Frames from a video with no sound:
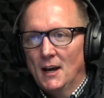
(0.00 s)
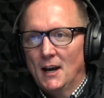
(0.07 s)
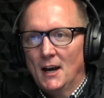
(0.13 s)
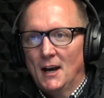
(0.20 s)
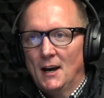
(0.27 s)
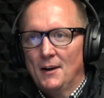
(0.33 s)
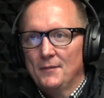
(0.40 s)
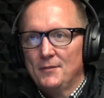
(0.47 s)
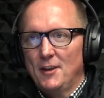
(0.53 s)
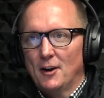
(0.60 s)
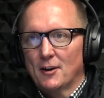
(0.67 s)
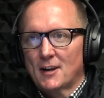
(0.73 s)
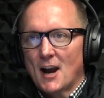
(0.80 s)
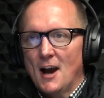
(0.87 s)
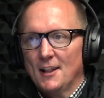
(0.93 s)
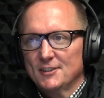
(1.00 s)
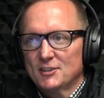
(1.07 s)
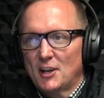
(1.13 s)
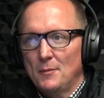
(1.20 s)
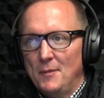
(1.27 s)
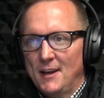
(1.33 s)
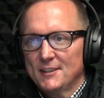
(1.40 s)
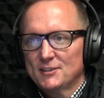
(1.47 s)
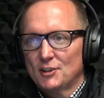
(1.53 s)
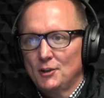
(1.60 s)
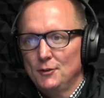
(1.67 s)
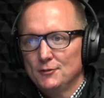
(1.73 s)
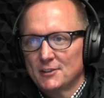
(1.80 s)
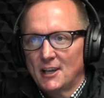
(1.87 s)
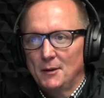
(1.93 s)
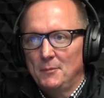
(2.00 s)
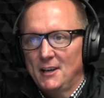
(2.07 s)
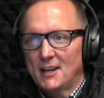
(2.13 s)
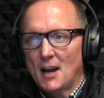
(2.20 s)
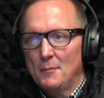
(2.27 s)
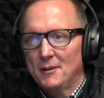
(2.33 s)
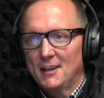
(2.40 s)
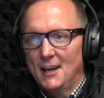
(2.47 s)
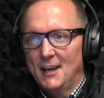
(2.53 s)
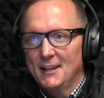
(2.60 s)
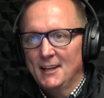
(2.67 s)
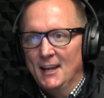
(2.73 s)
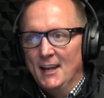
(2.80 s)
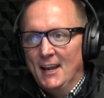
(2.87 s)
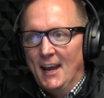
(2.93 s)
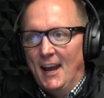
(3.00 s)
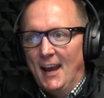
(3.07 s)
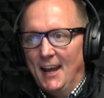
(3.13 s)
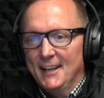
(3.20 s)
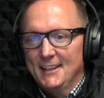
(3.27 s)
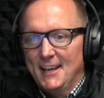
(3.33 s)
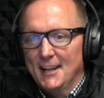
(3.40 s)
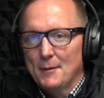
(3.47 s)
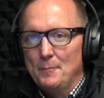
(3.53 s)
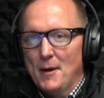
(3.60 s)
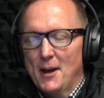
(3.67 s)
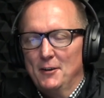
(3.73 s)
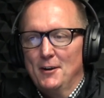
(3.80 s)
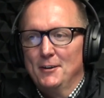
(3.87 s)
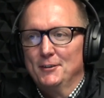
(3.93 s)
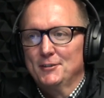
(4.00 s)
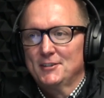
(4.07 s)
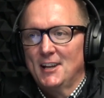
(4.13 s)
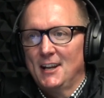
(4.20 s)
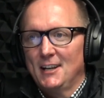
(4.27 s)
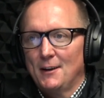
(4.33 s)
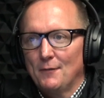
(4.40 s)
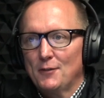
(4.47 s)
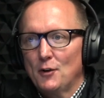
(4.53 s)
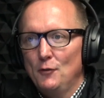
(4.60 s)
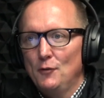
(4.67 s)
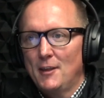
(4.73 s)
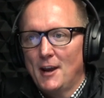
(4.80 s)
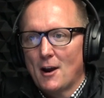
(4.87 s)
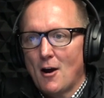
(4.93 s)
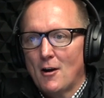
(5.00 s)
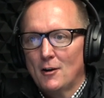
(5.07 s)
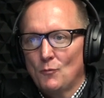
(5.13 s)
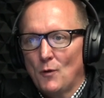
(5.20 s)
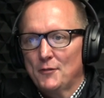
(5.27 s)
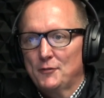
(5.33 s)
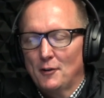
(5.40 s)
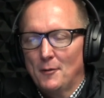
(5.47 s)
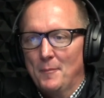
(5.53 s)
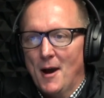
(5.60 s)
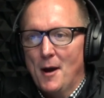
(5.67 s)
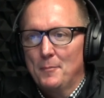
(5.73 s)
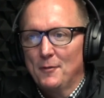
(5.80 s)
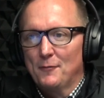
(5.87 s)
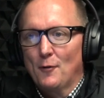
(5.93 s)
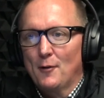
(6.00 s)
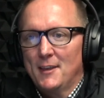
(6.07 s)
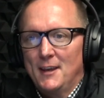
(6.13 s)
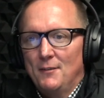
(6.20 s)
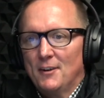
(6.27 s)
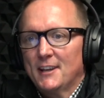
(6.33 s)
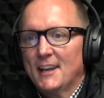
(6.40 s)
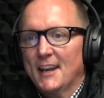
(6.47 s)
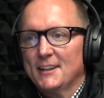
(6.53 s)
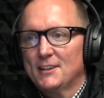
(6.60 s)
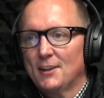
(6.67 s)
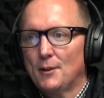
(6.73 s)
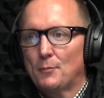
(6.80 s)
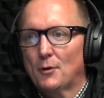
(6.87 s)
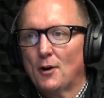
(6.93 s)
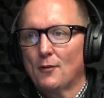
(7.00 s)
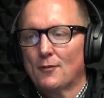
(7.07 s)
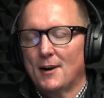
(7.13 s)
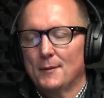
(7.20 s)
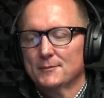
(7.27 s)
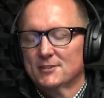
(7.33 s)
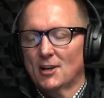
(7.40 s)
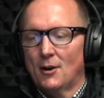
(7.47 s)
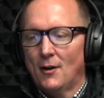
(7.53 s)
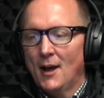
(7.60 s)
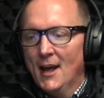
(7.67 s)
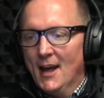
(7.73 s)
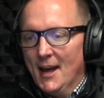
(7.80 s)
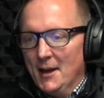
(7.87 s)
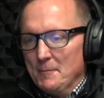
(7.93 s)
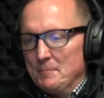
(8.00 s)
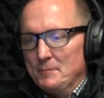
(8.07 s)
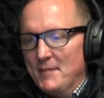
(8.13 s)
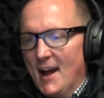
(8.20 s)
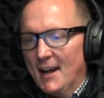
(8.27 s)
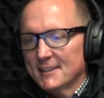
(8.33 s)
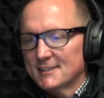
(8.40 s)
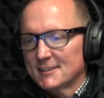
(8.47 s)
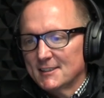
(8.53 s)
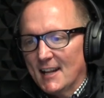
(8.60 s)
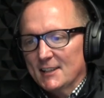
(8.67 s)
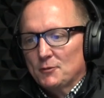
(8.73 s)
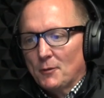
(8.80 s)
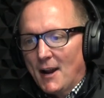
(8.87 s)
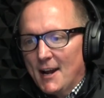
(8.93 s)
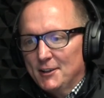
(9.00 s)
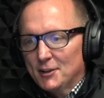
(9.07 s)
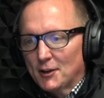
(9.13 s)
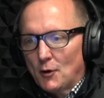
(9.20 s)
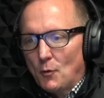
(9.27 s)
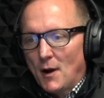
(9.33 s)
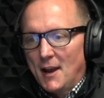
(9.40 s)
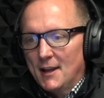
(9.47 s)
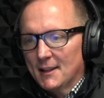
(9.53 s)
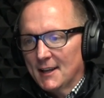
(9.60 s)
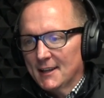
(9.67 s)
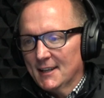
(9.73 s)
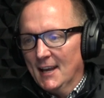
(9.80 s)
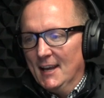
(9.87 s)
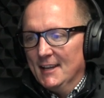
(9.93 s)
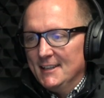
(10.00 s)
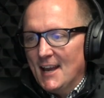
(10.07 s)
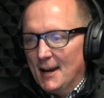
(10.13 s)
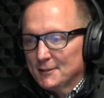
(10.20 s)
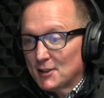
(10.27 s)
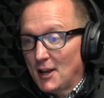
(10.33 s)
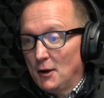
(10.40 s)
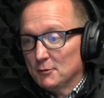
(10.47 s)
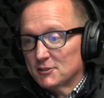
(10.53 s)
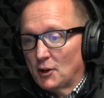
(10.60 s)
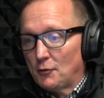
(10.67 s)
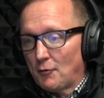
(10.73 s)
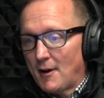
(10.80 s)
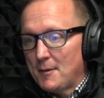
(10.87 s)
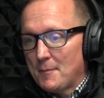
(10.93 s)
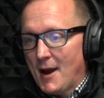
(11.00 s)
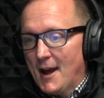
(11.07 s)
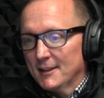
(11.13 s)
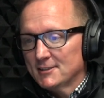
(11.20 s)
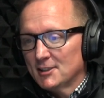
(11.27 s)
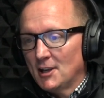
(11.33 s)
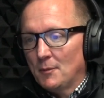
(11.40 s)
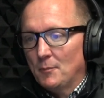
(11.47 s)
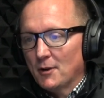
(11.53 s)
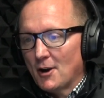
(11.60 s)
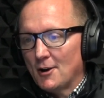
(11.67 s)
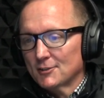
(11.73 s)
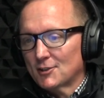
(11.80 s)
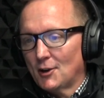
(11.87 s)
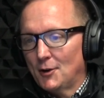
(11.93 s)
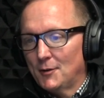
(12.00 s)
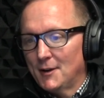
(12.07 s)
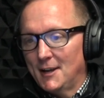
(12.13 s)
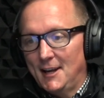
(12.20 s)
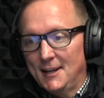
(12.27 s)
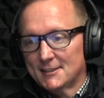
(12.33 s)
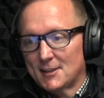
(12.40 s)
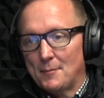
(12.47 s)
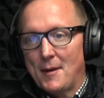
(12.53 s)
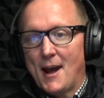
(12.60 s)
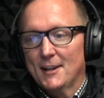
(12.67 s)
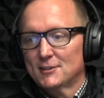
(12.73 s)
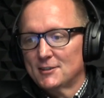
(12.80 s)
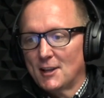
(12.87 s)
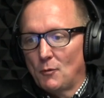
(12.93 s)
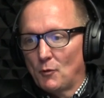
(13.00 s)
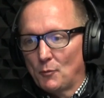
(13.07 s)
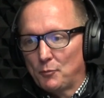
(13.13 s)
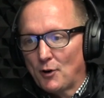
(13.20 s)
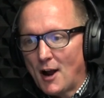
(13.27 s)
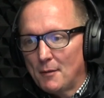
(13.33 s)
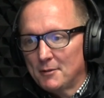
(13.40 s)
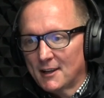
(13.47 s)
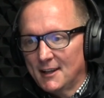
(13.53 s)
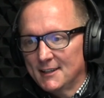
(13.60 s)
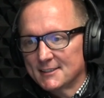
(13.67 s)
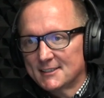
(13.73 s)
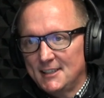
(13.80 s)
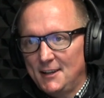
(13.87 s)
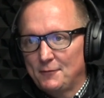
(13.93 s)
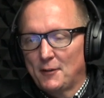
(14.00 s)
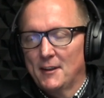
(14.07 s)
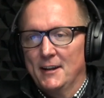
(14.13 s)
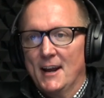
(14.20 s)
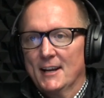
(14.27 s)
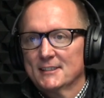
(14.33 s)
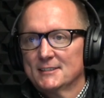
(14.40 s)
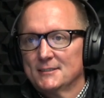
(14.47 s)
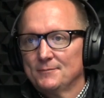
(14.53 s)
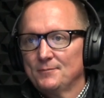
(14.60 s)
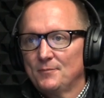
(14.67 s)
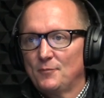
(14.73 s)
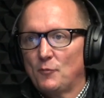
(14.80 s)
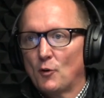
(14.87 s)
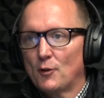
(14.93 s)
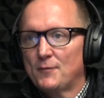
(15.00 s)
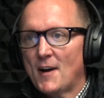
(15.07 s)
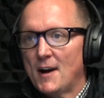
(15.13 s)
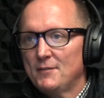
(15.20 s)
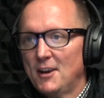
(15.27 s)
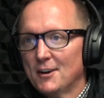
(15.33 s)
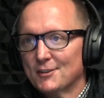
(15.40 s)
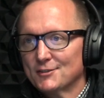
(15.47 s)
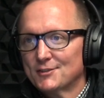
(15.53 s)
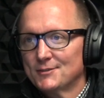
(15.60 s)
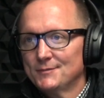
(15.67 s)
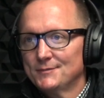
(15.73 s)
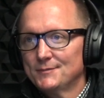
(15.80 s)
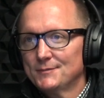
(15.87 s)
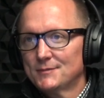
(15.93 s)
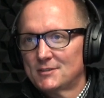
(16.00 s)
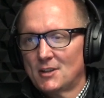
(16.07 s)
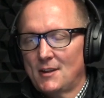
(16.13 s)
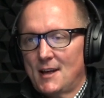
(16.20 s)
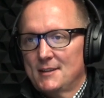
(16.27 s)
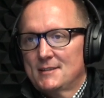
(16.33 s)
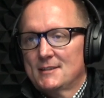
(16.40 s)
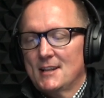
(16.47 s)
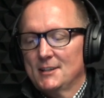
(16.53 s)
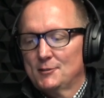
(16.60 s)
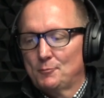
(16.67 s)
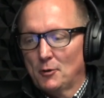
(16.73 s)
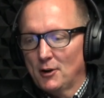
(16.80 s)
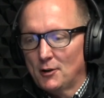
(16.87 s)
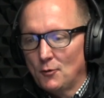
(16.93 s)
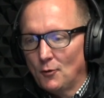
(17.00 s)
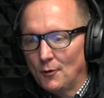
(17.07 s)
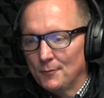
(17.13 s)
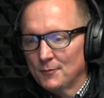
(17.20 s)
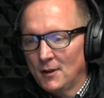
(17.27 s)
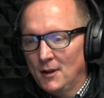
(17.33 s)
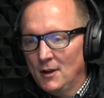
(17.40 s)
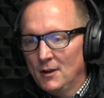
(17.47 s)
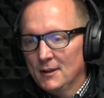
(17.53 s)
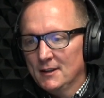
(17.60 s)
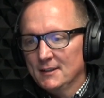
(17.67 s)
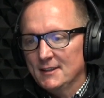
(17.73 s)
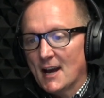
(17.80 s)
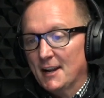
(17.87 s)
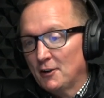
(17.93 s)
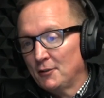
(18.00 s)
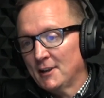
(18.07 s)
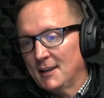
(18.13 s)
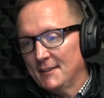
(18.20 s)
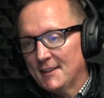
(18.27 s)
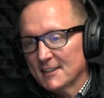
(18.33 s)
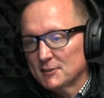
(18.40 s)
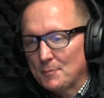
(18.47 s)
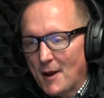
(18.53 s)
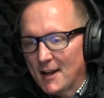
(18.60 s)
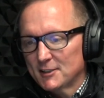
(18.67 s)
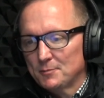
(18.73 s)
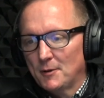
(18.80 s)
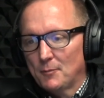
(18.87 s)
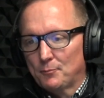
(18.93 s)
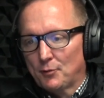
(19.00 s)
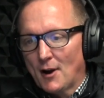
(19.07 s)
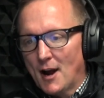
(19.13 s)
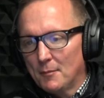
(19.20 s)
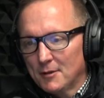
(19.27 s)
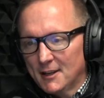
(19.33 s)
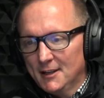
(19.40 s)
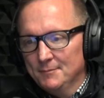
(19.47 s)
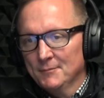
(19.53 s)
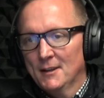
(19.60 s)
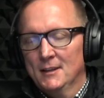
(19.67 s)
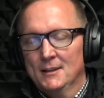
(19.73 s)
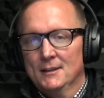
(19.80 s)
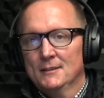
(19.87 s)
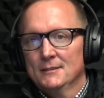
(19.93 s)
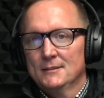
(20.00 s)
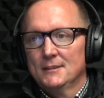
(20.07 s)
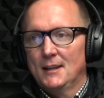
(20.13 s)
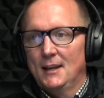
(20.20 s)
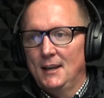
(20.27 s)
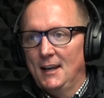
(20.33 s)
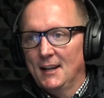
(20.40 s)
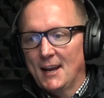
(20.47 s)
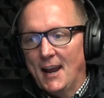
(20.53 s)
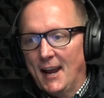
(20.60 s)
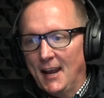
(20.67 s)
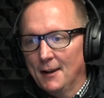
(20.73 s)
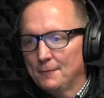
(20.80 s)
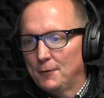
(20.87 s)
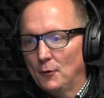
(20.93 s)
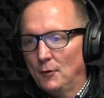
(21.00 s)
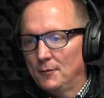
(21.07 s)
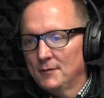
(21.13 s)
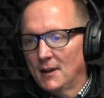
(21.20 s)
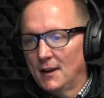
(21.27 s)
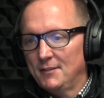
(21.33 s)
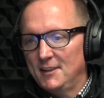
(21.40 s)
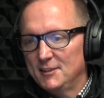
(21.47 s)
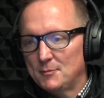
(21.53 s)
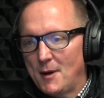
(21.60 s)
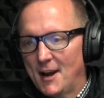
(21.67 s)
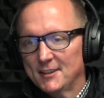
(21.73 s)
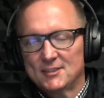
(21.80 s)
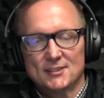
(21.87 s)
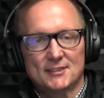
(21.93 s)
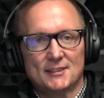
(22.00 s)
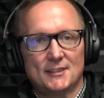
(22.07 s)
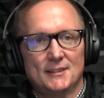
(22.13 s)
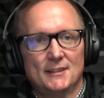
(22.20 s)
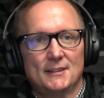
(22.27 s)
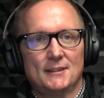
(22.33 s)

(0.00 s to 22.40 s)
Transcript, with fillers: of their college commits, who's going to be coming in, and get a better understanding of who they are and what they're about before they even get to the program. So that's that's what I took away. Like, yeah, it was a great match, but also it's a match that we're probably going to see for the next four or five years. So that that's yeah. pretty cool. Not only in 100%. this match, but probably in a handful of these matches.